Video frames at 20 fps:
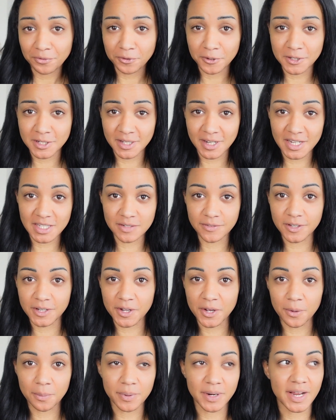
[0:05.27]
for today's
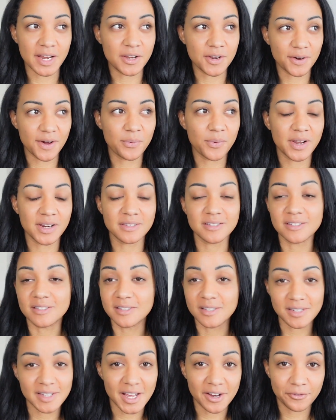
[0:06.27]
video, but I know I wanted to
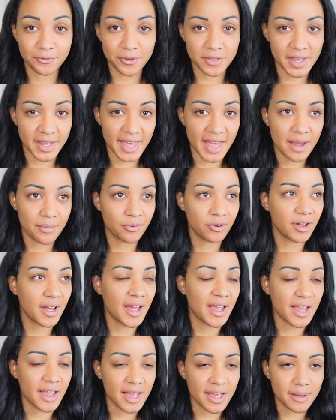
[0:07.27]
sit down in front of the camera.
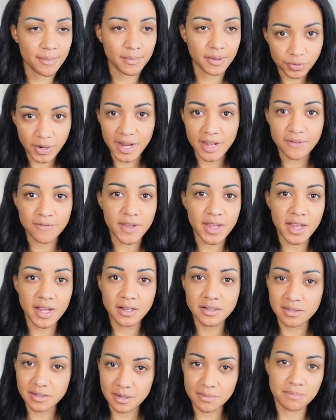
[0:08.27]
I am
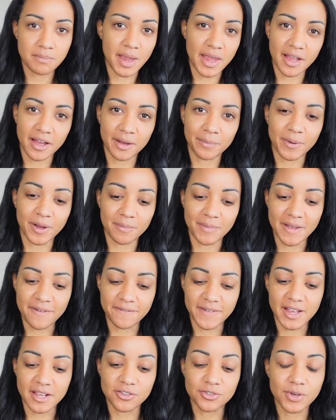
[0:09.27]
craving some makeup on my
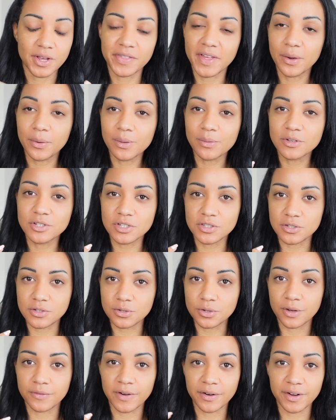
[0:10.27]
face, so I thought we would just
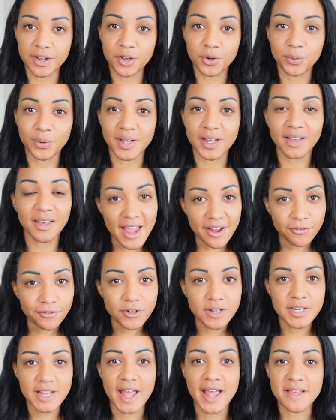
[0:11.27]
do a very quick
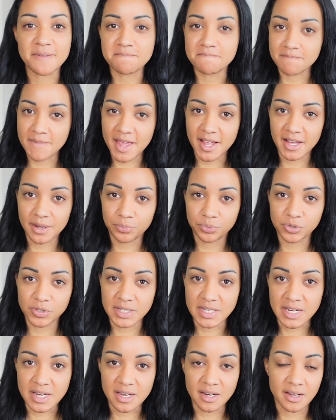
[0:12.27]
everyday makeup
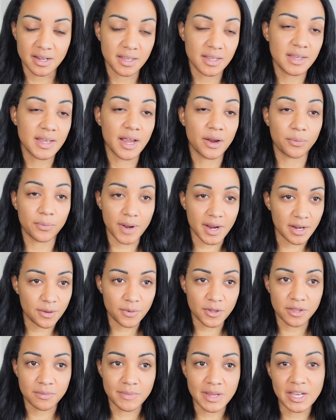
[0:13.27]
routine. Get ready
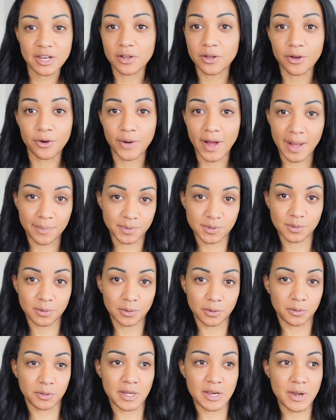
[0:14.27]
with me to go
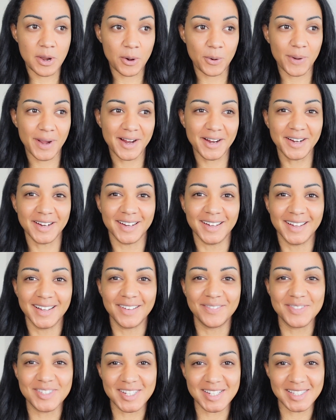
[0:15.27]
absolutely nowhere,
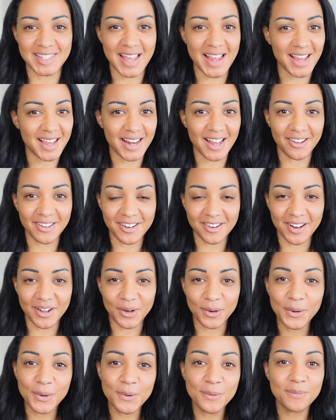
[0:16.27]
just hanging out here
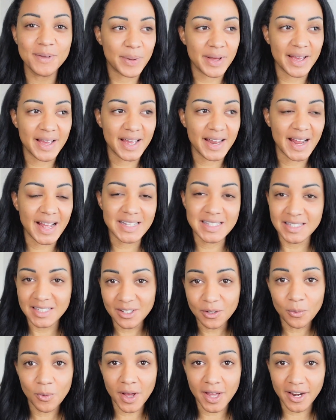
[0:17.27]
at home, but I
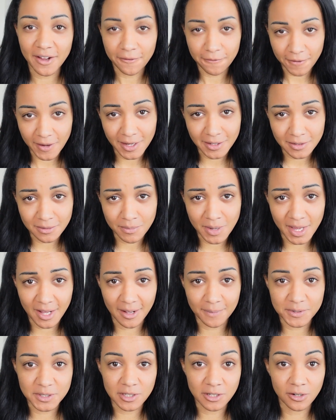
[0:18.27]
still want a face of
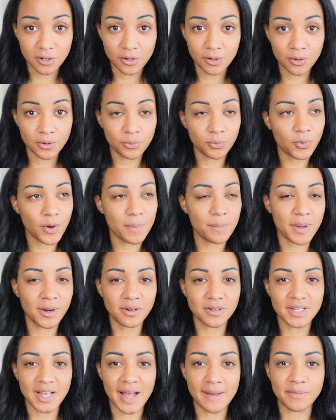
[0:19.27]
makeup. So what
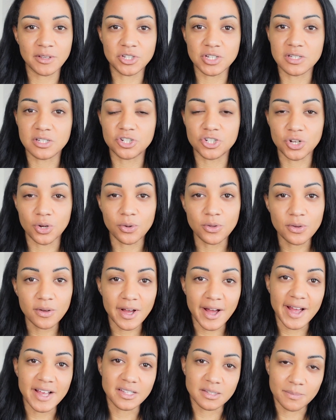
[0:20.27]
better time to just show you
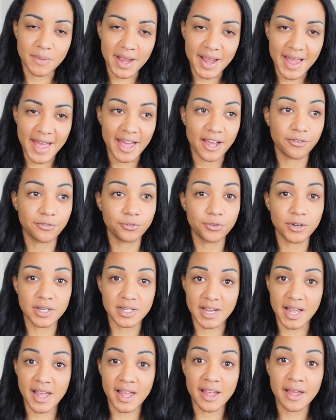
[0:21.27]
guys my
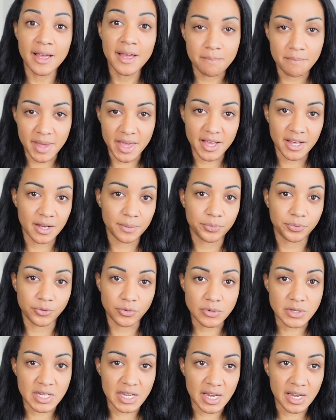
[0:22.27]
everyday makeup
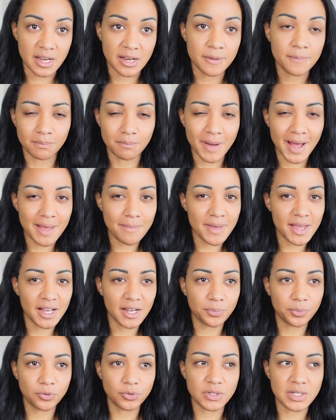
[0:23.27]
routine. My
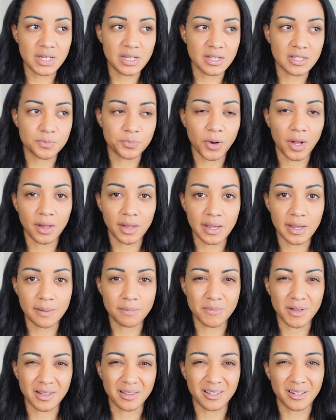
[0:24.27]
makeup routine is
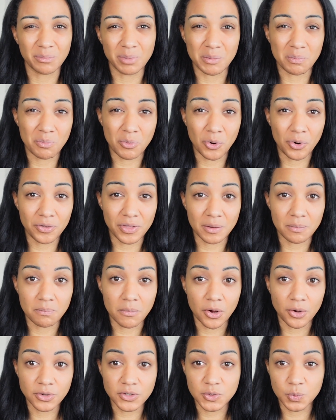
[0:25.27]
probably a little bit more than
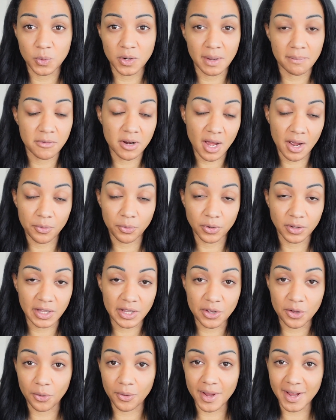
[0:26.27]
most when I'm not really
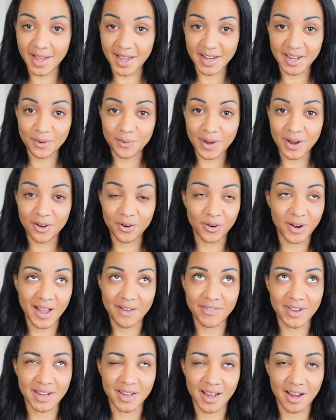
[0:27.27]
going anywhere or
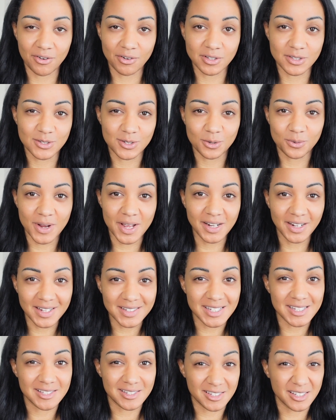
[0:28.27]
have any errands to run,
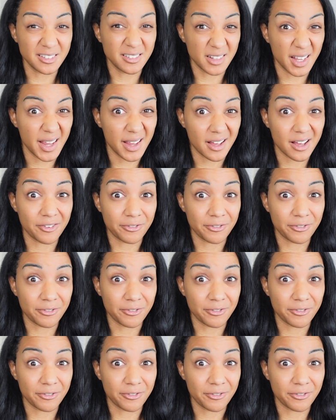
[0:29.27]
because I still like a